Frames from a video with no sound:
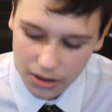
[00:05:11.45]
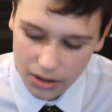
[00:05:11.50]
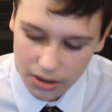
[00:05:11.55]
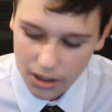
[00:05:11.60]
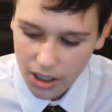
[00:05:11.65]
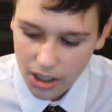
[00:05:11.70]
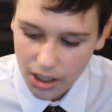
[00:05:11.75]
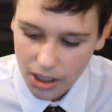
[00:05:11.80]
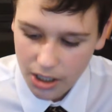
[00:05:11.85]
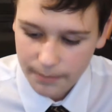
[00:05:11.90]

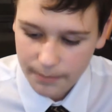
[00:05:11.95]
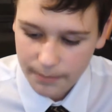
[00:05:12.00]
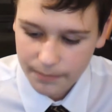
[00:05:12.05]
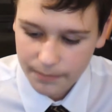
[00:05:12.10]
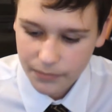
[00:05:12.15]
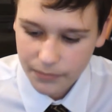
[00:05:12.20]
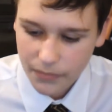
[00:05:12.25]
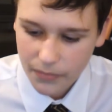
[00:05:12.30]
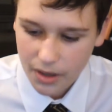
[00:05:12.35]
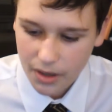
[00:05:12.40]

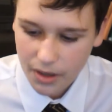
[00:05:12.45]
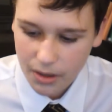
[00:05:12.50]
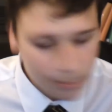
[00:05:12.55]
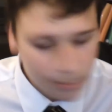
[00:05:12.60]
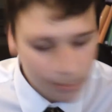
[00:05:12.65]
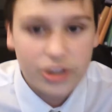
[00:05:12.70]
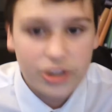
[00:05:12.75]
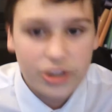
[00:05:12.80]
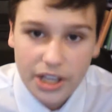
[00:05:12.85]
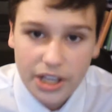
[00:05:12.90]

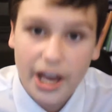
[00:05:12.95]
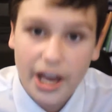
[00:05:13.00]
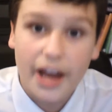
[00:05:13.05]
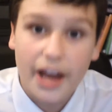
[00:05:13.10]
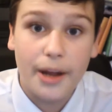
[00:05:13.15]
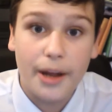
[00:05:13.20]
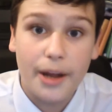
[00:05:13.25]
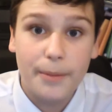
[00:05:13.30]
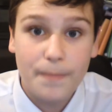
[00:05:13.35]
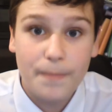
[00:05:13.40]
But yeah,
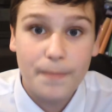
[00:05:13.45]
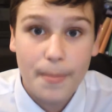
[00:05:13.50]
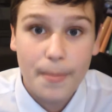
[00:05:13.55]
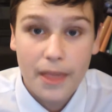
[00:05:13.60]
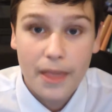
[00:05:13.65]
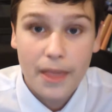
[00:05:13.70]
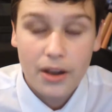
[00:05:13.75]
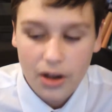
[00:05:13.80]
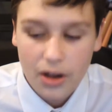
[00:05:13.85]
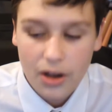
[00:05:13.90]

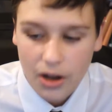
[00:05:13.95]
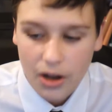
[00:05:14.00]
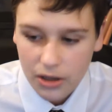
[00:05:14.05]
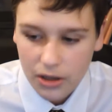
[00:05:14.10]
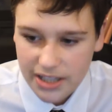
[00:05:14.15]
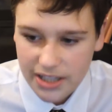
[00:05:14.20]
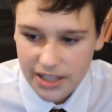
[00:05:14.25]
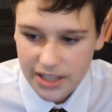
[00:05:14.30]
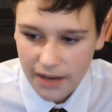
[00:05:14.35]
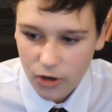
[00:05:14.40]

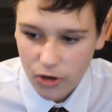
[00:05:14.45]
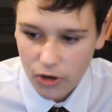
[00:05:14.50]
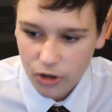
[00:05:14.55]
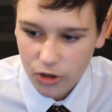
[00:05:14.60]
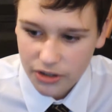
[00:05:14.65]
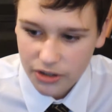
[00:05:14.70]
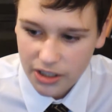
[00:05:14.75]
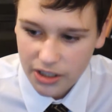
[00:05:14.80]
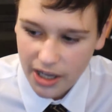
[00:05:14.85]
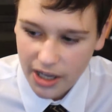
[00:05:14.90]
let's have a look
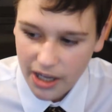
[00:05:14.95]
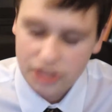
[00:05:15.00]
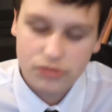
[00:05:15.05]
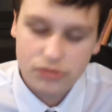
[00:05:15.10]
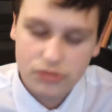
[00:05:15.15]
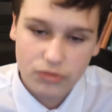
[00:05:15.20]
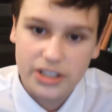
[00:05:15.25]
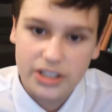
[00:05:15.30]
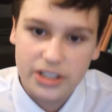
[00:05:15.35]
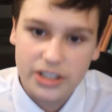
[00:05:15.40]
at the
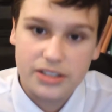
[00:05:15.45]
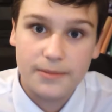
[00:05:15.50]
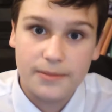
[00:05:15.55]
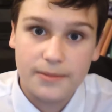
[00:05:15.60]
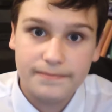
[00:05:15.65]
next reason.